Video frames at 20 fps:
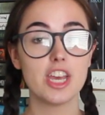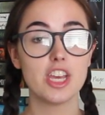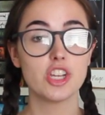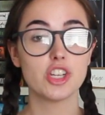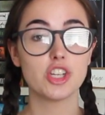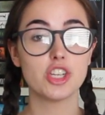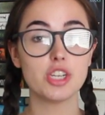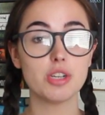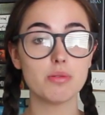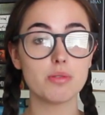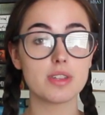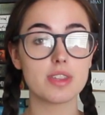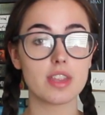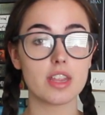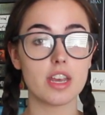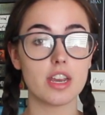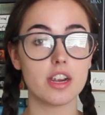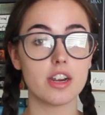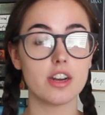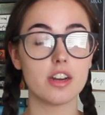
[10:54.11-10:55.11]
She was
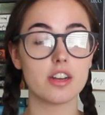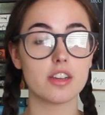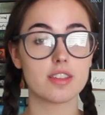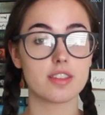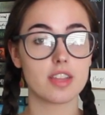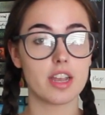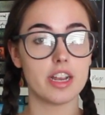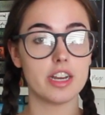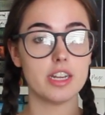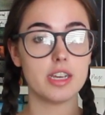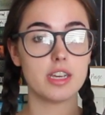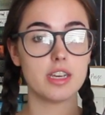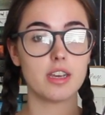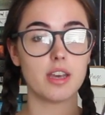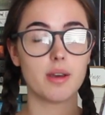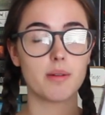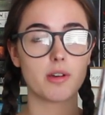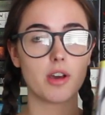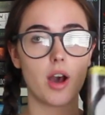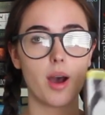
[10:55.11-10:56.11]
there signing
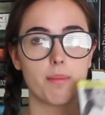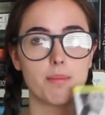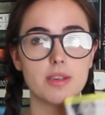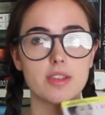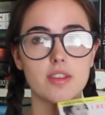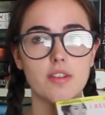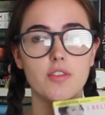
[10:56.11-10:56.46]
copies